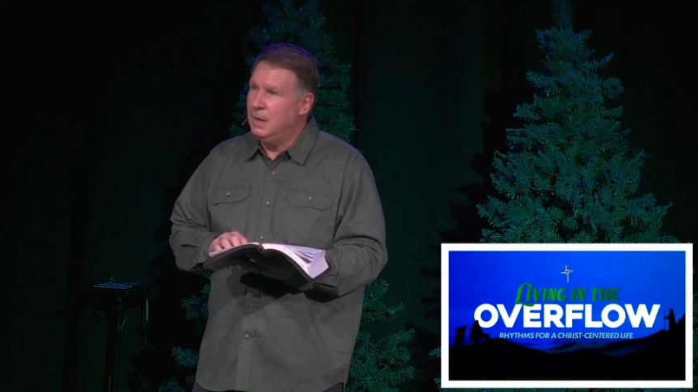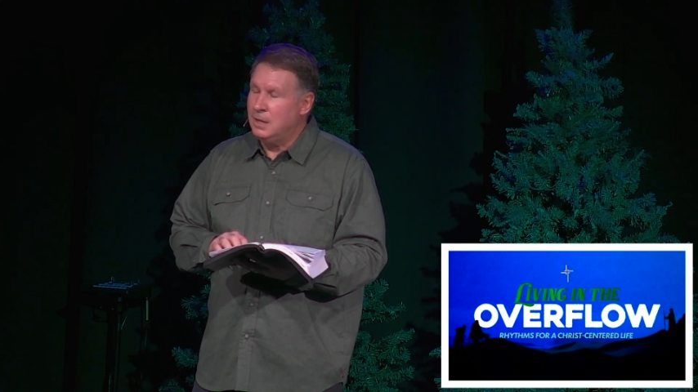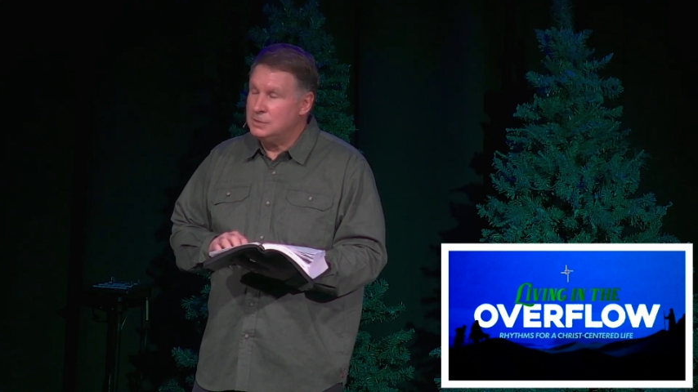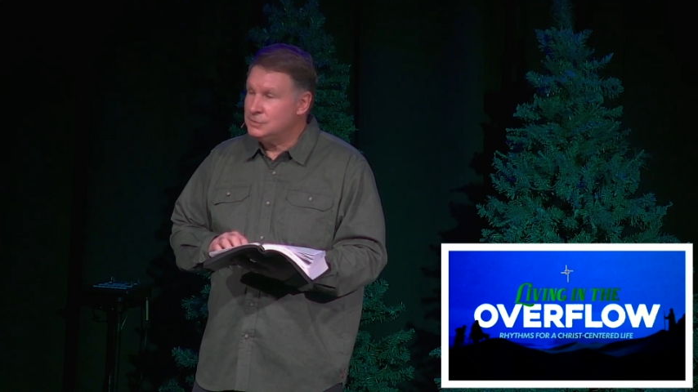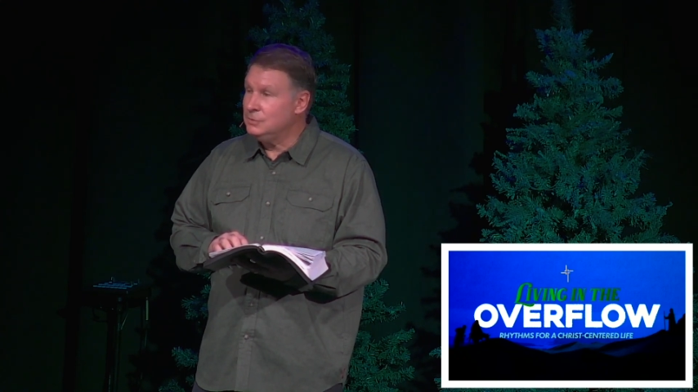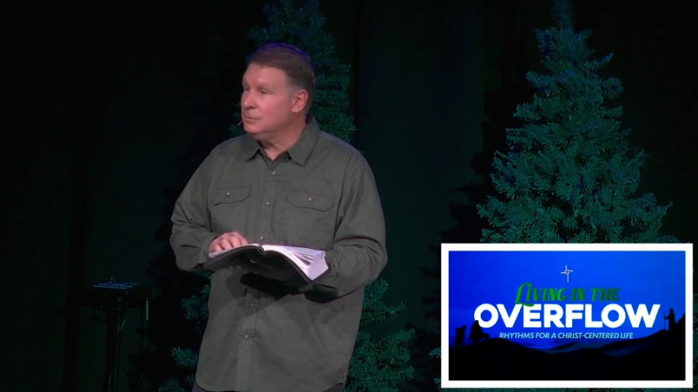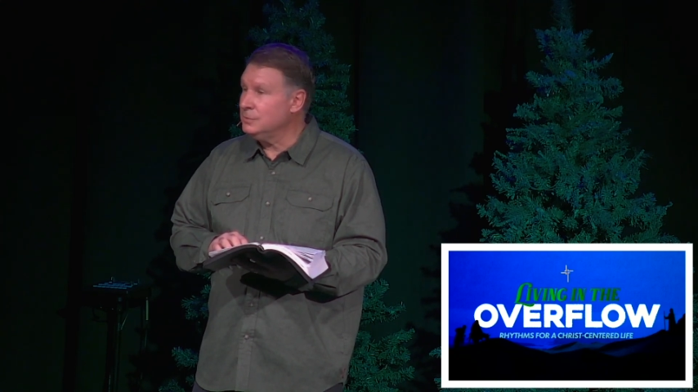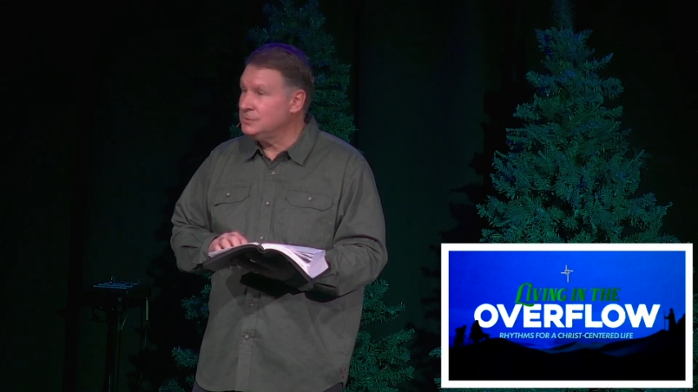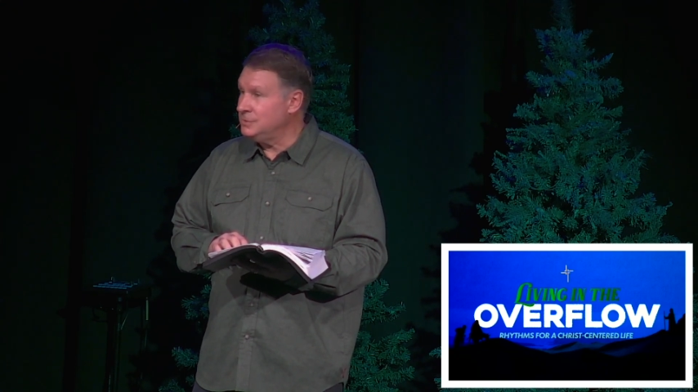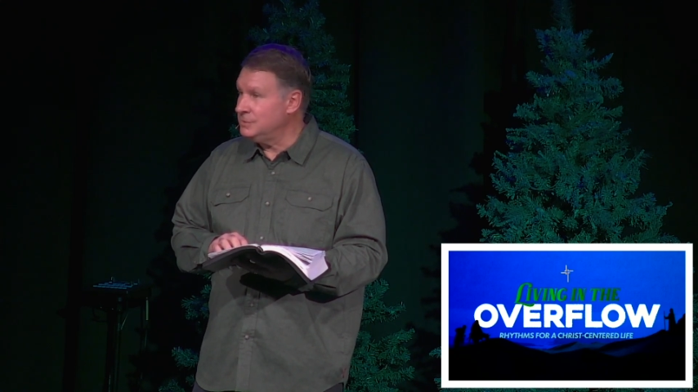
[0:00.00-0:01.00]
our
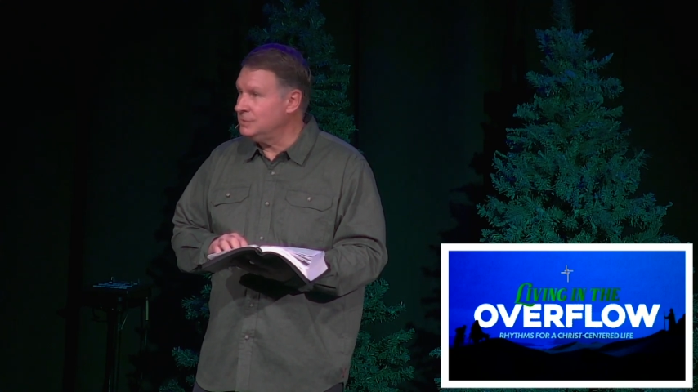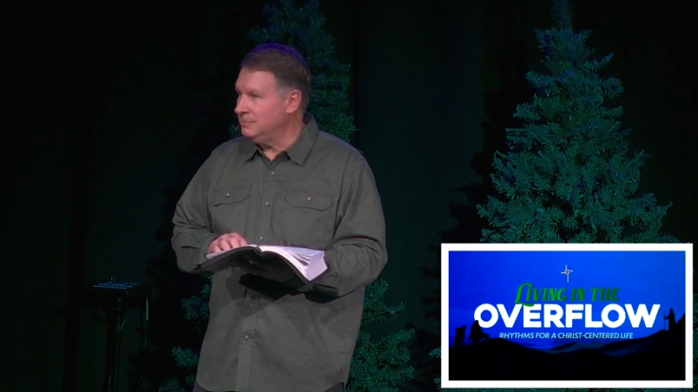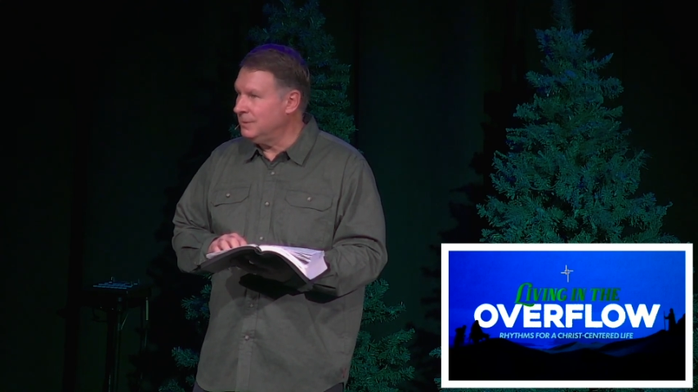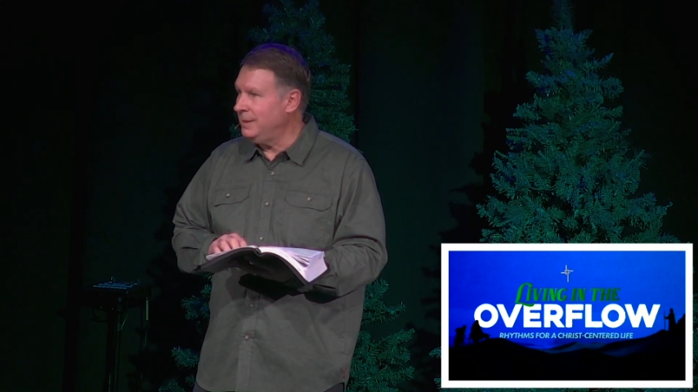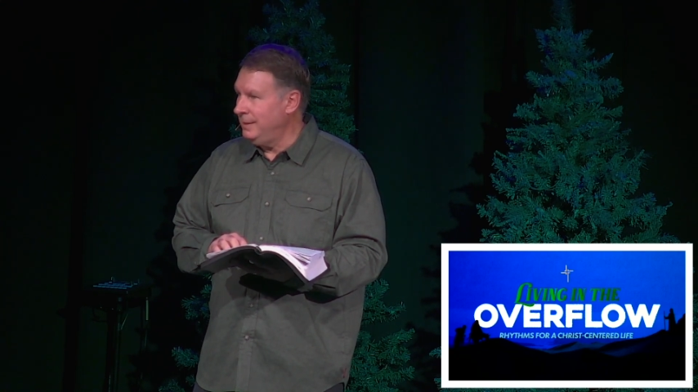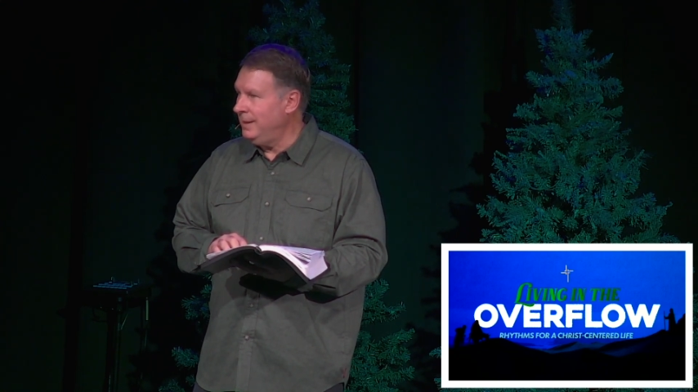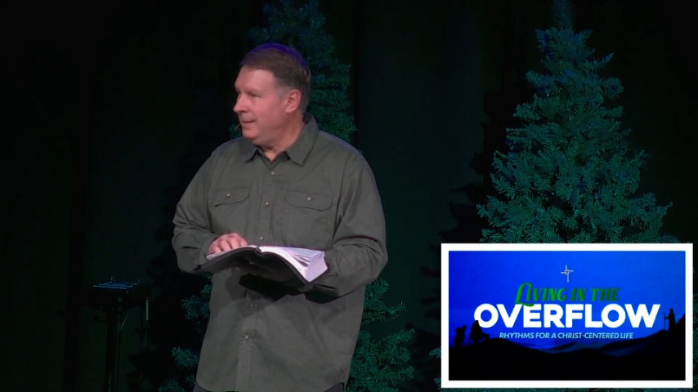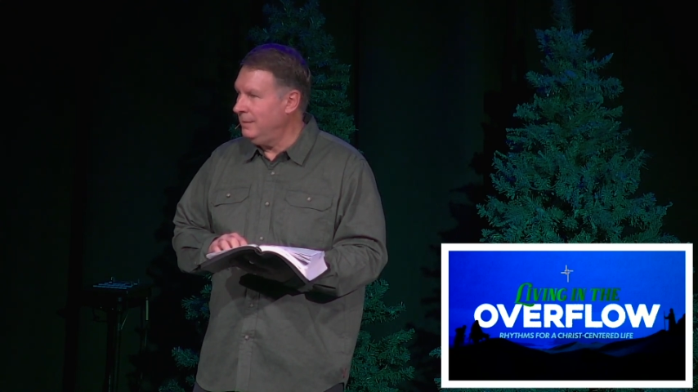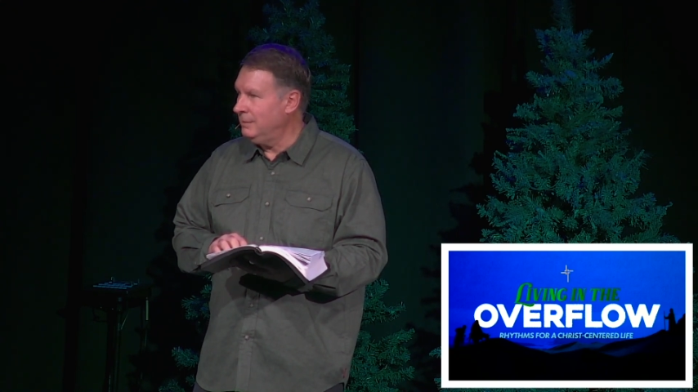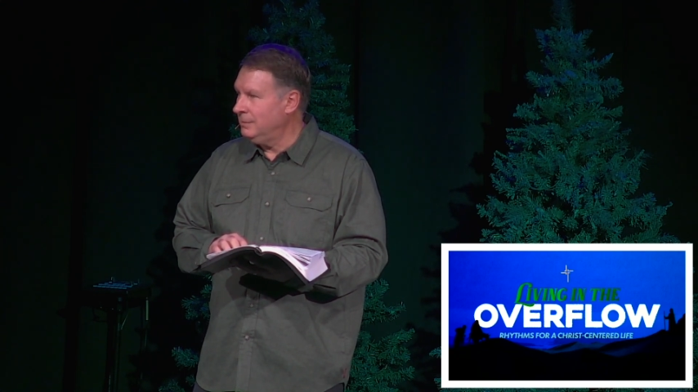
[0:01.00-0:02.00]
solar system right now.